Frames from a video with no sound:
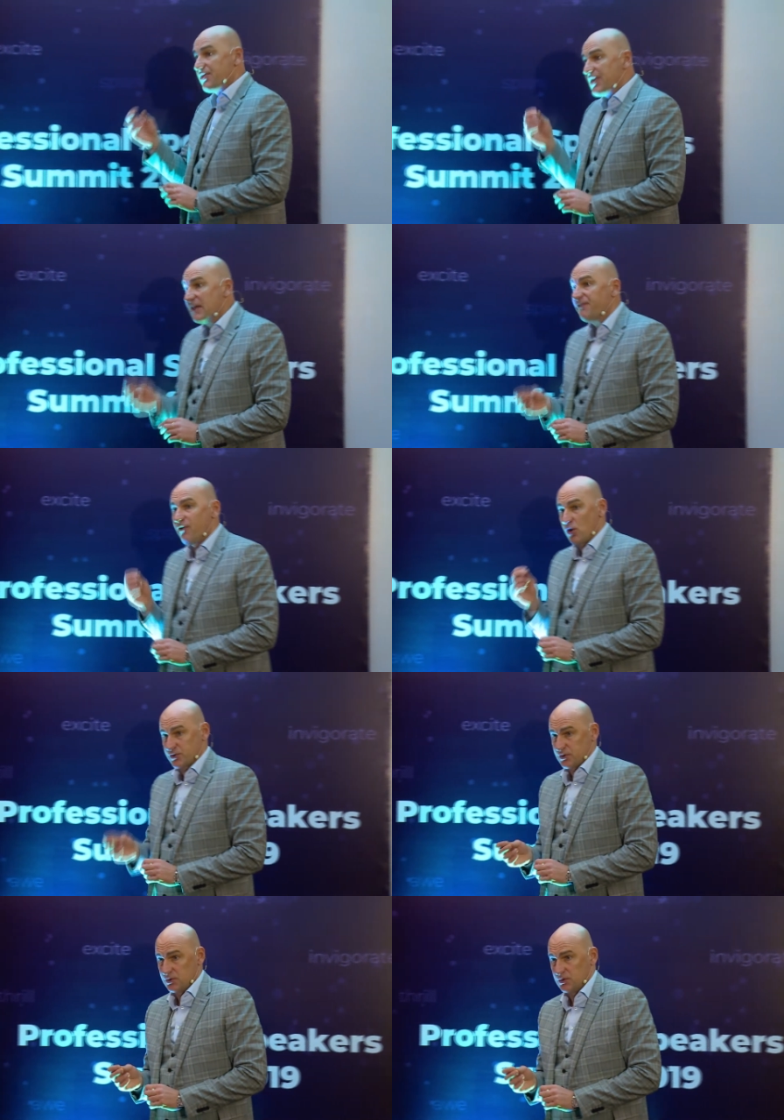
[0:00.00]
Think
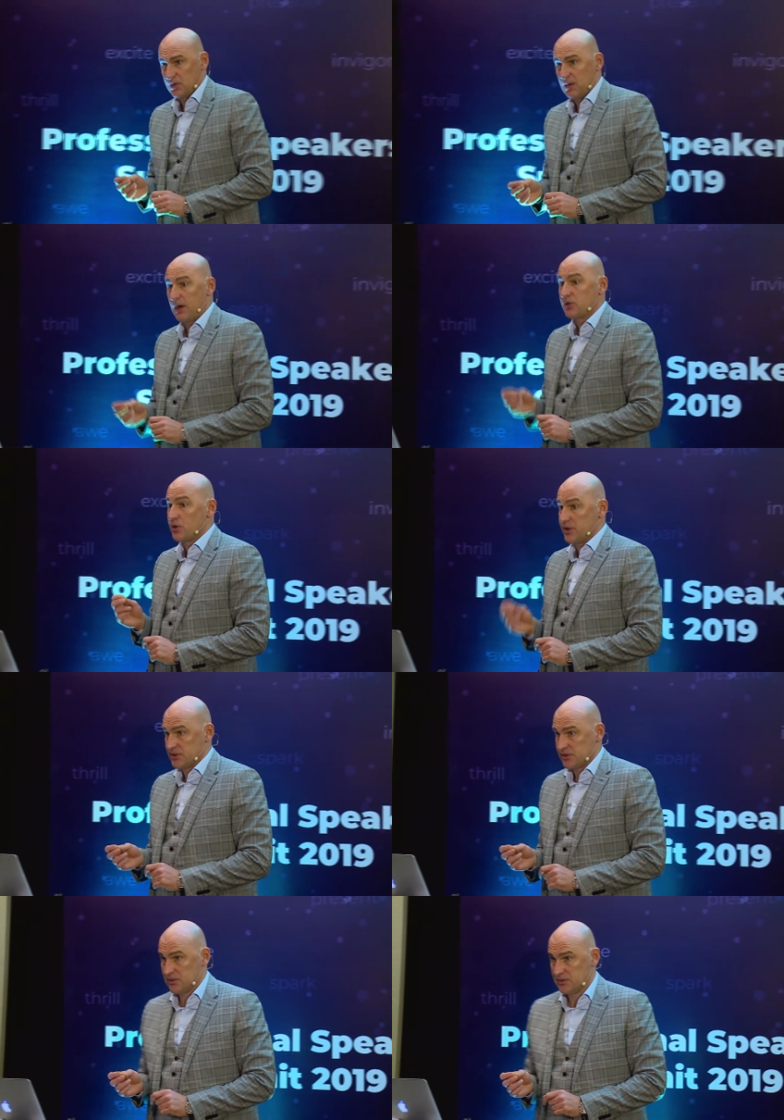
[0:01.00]
first about
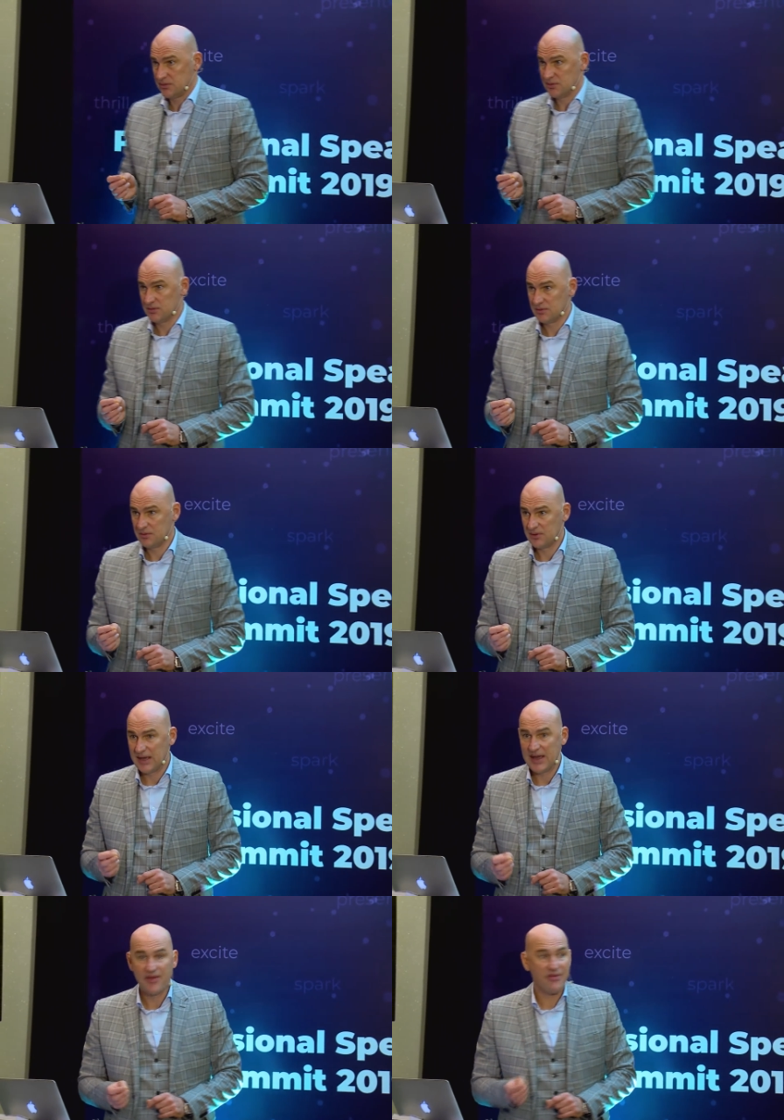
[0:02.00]
audience.
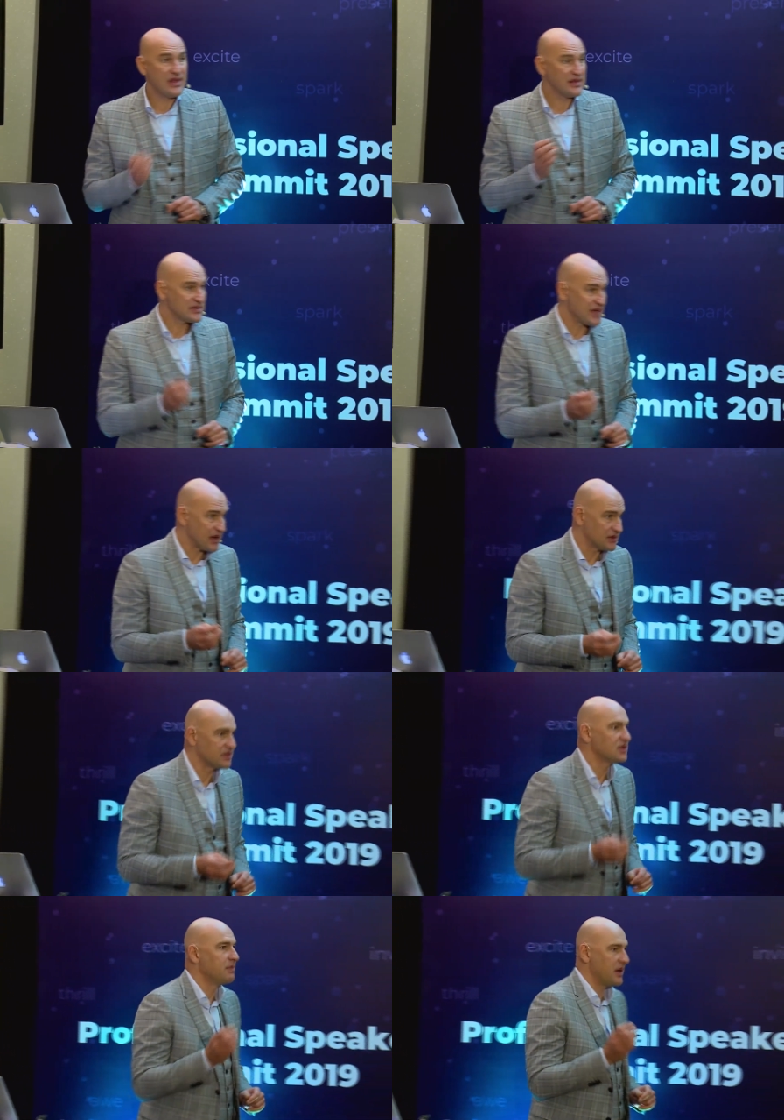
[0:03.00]
Think second
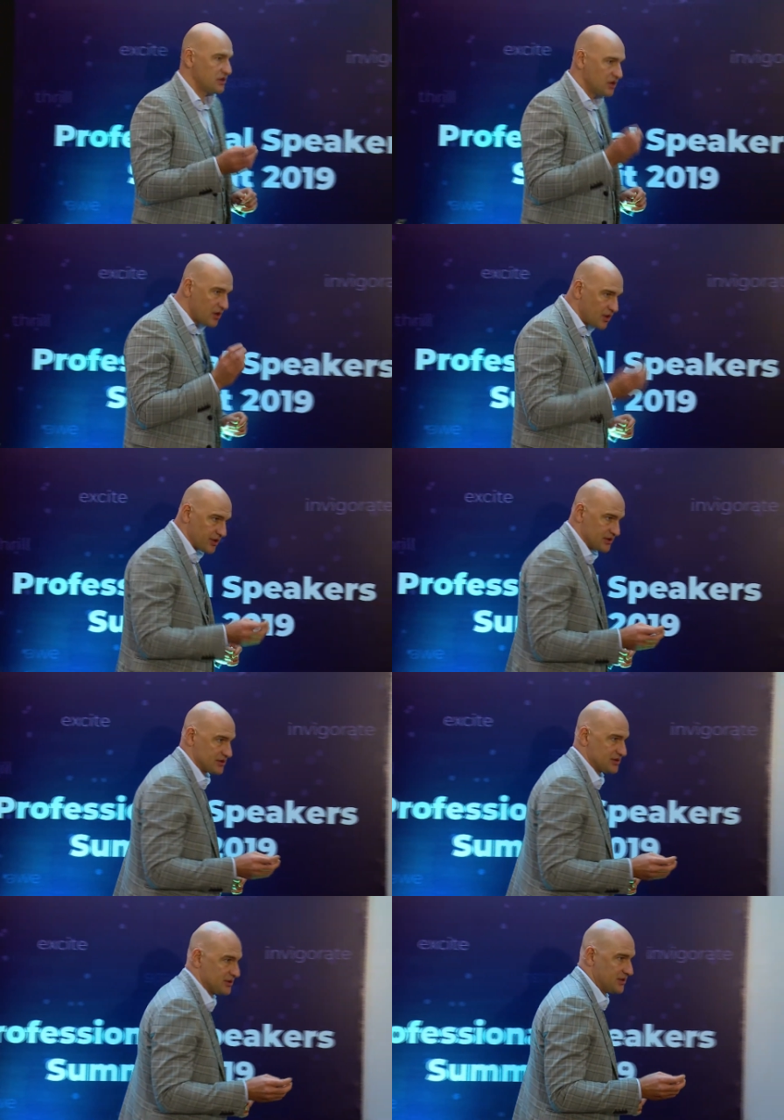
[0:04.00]
about
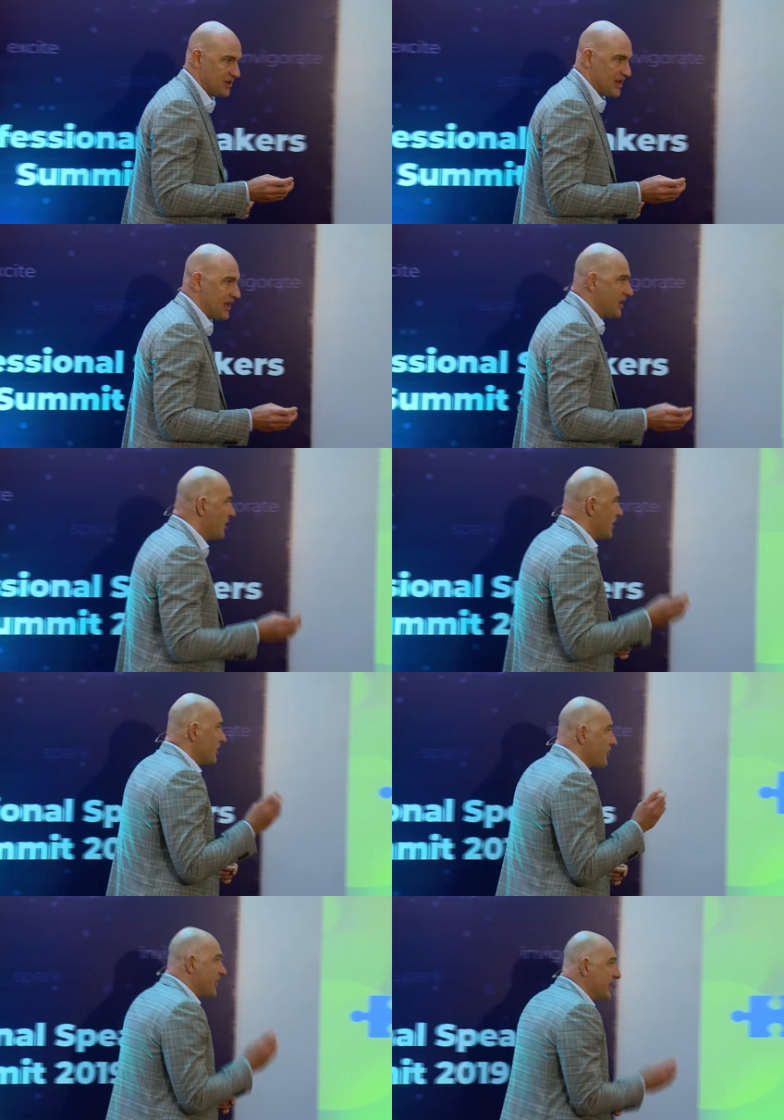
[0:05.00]
audience.
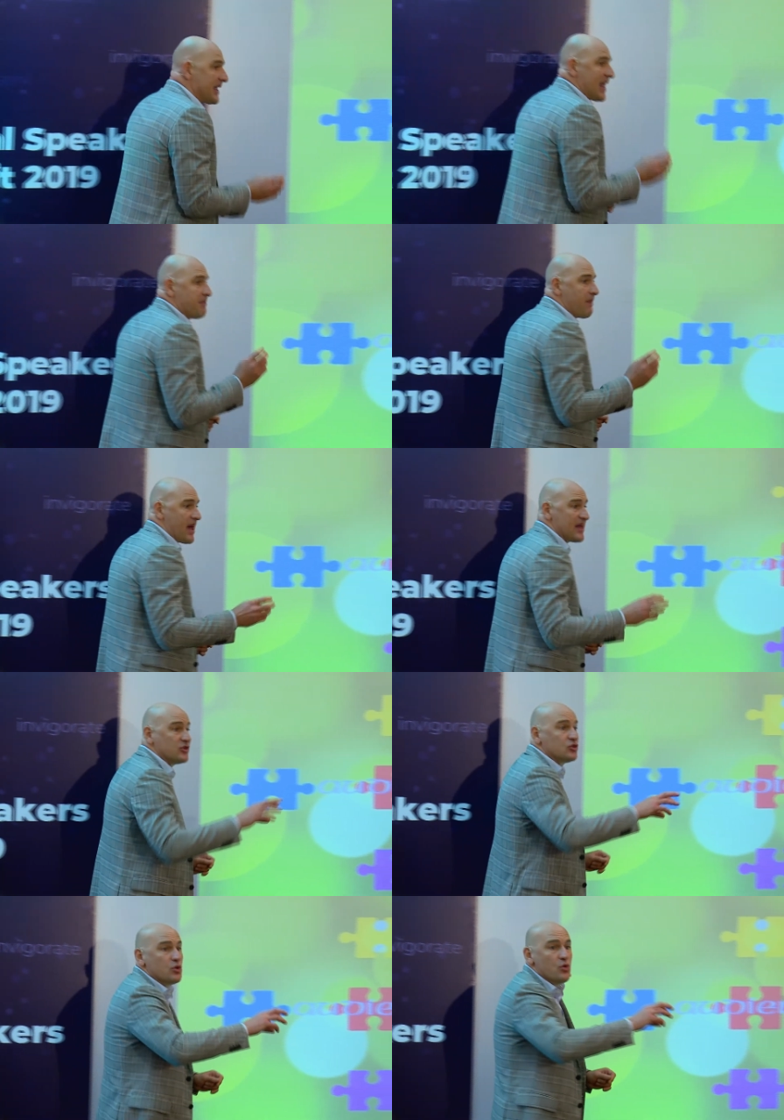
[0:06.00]
Think
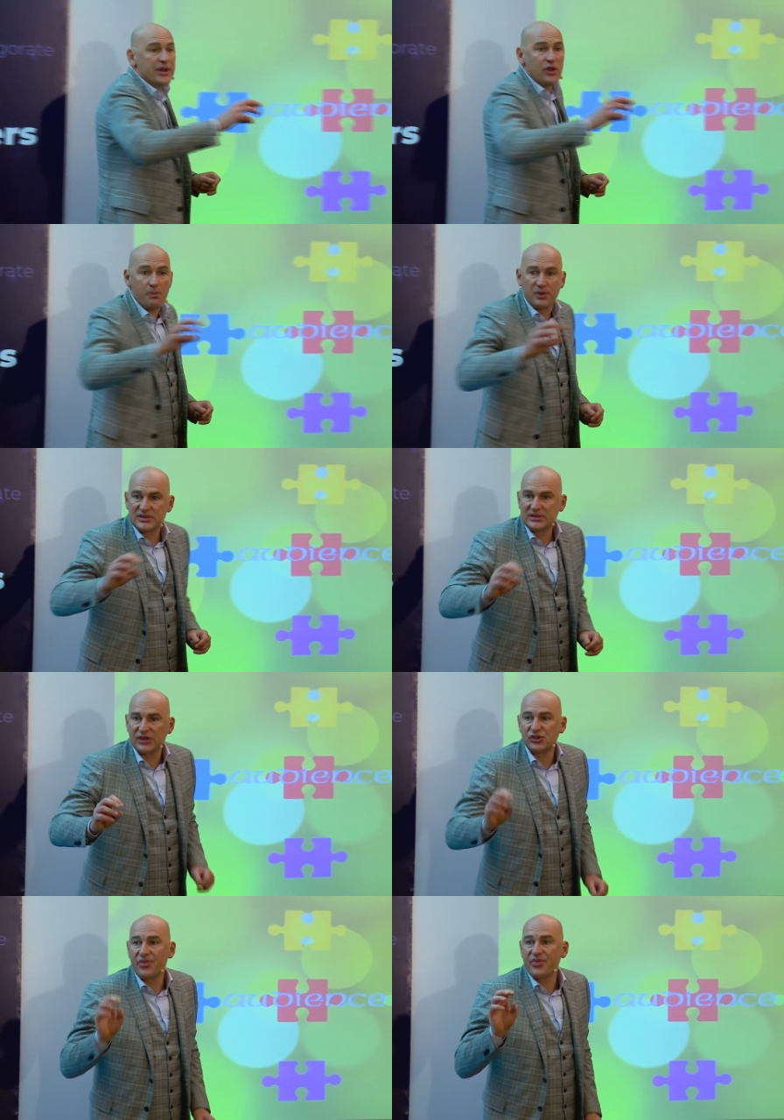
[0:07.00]
about, during your
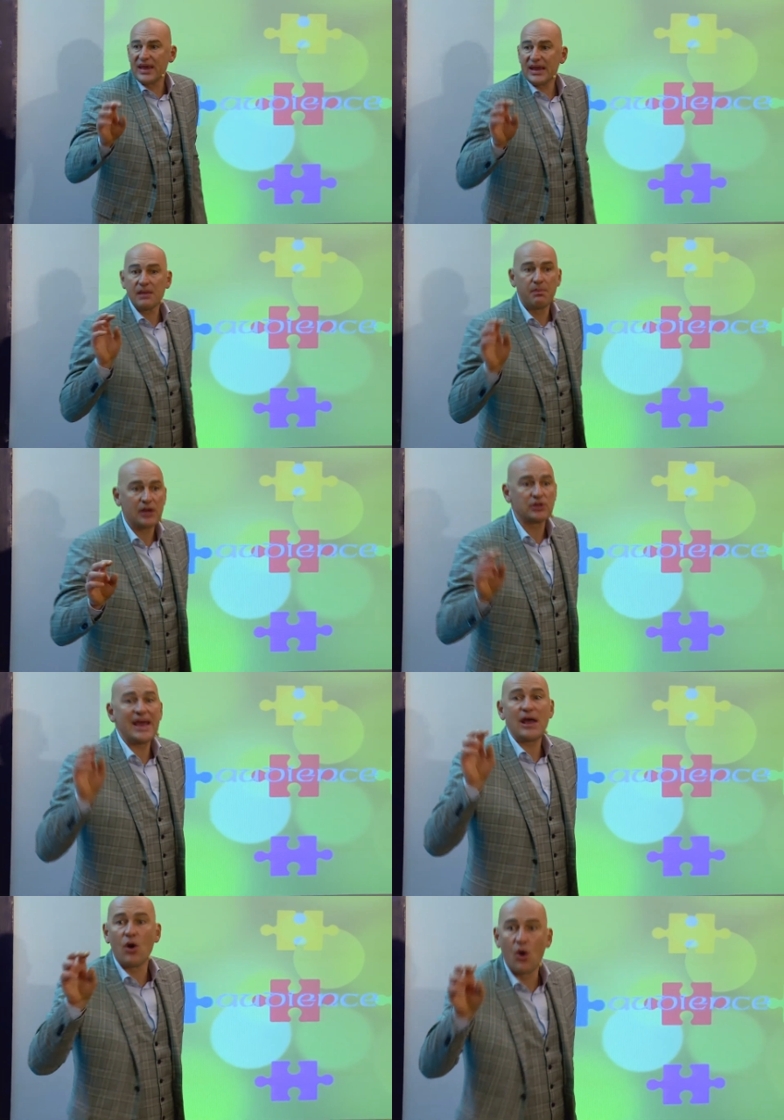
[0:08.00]
presentation, think about
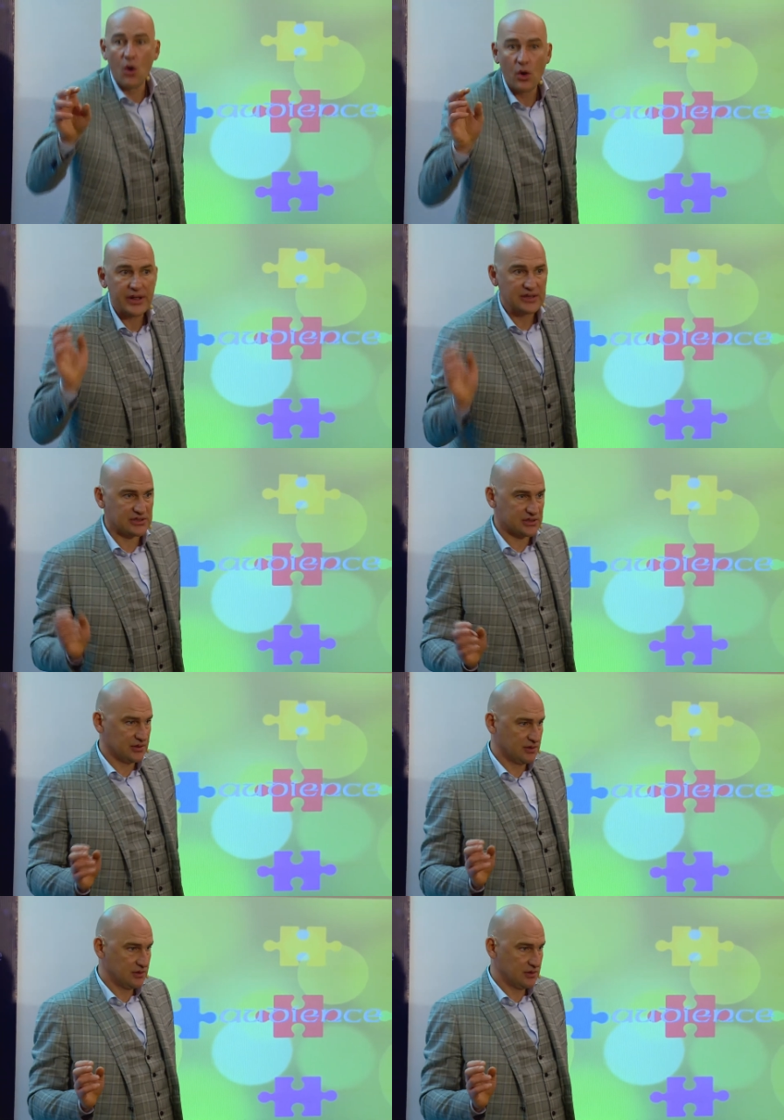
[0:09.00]
audience.